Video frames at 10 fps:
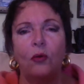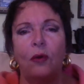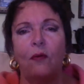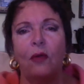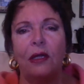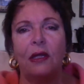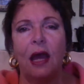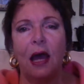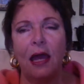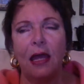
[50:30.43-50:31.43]
when we
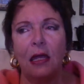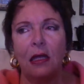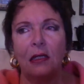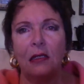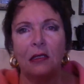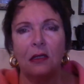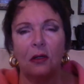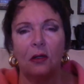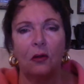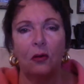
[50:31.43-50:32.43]
die, is
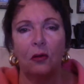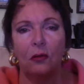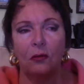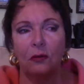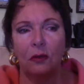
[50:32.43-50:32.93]
all